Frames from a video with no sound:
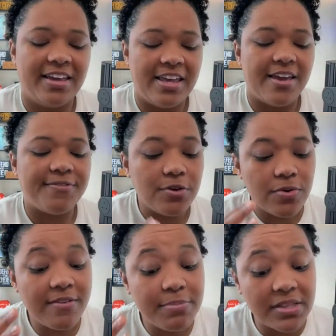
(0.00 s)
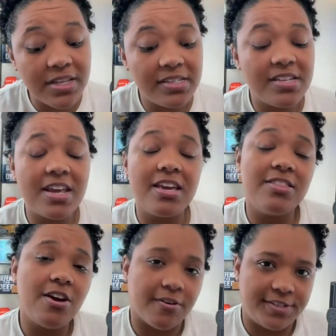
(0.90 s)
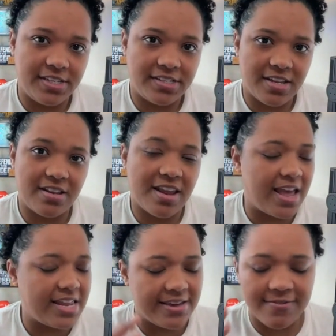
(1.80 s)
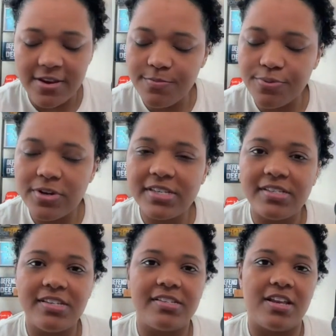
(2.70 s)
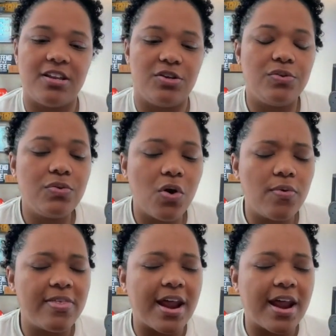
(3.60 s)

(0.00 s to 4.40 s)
if you have been listening in the offseason and even in preseason, you know that